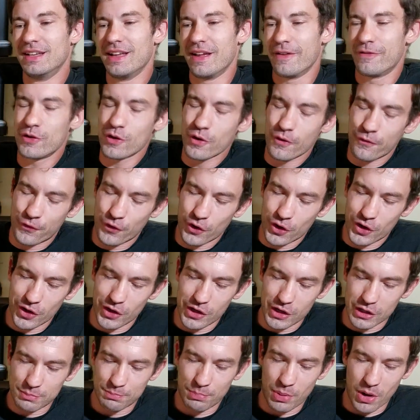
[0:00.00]
If you refer to
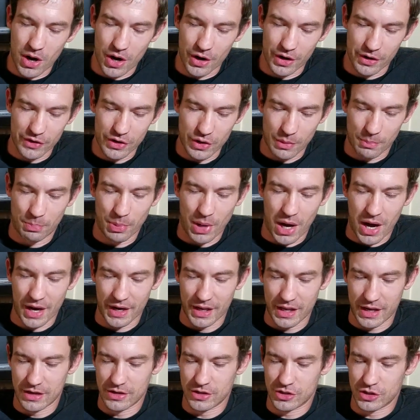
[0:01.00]
this part of your
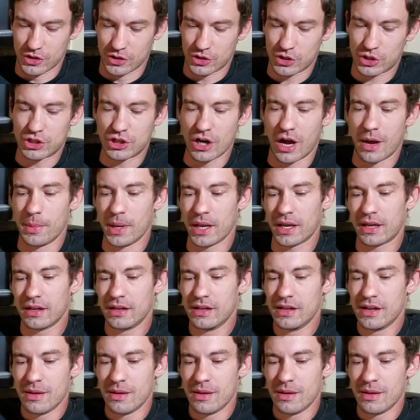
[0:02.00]
body as your stomach,